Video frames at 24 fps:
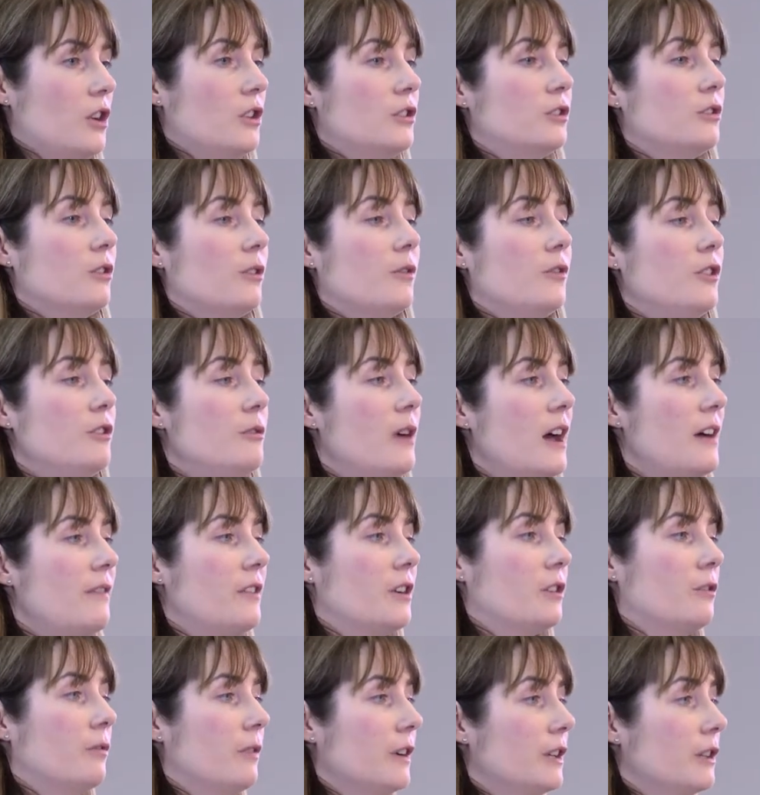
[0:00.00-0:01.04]
So if you have
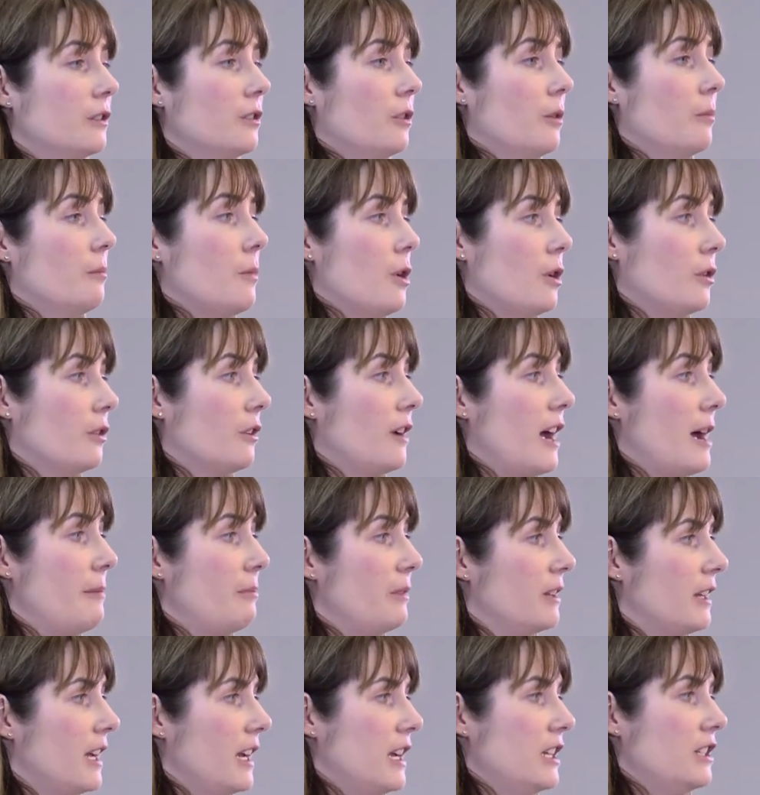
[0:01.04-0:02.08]
a critical motor
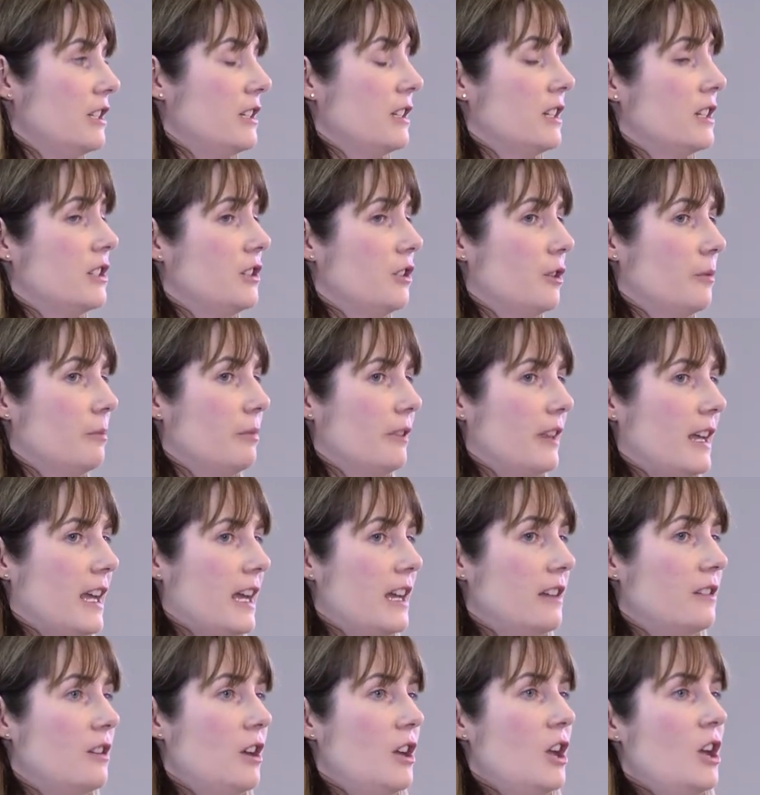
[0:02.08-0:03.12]
application in your
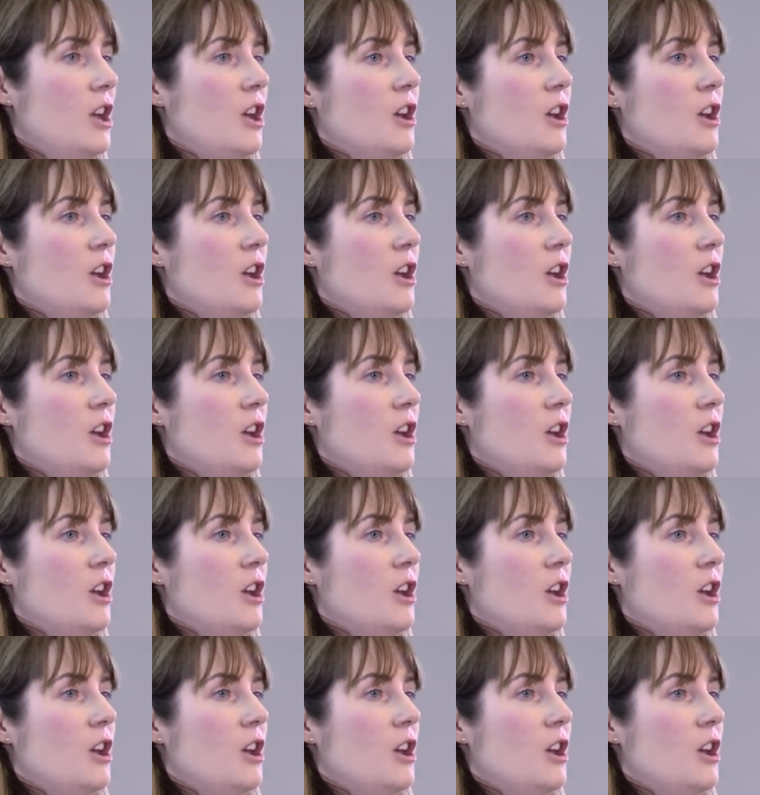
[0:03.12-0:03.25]
plant,